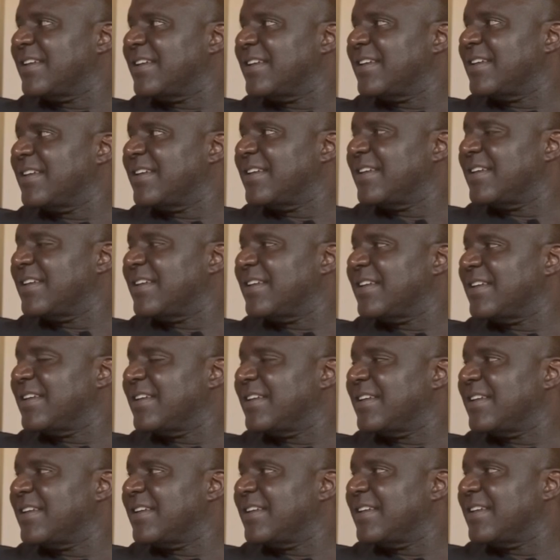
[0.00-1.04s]

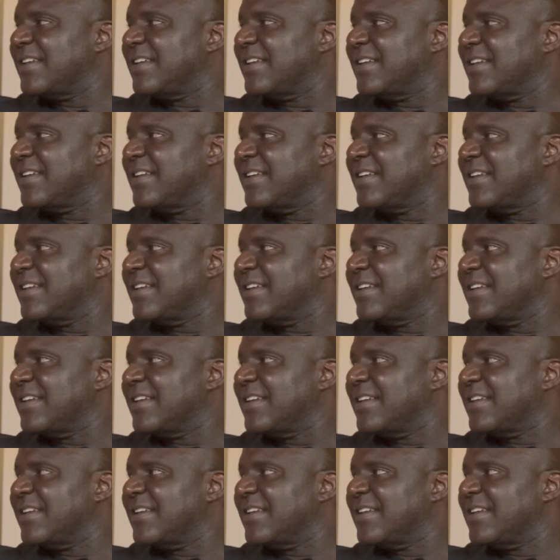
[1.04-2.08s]

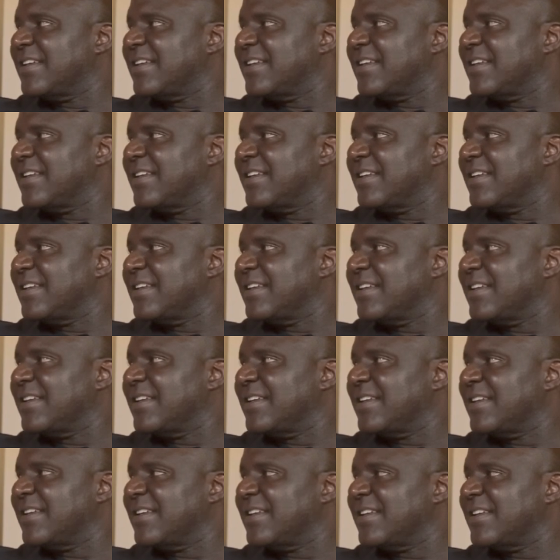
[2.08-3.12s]

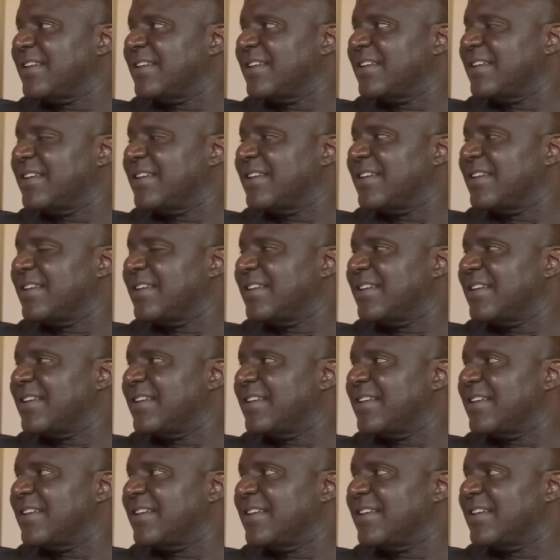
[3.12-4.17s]

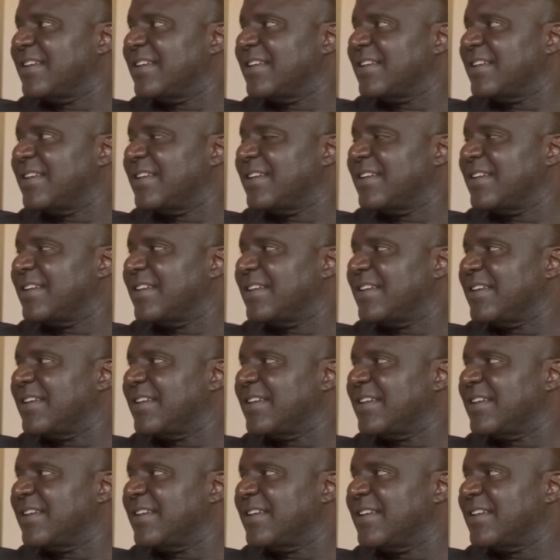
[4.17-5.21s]

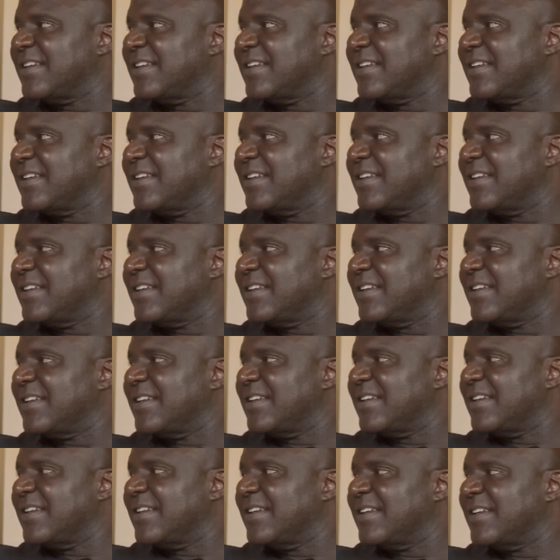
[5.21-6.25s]

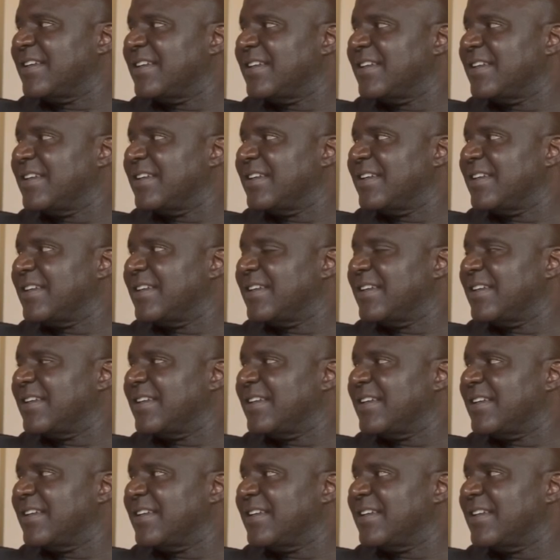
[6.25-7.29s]

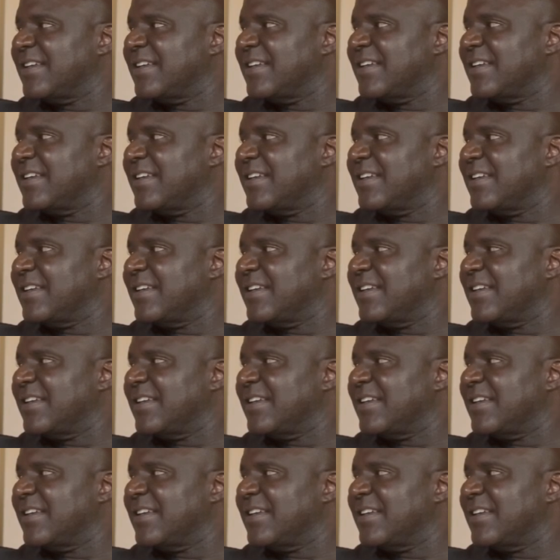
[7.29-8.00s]
The person shown says nothing.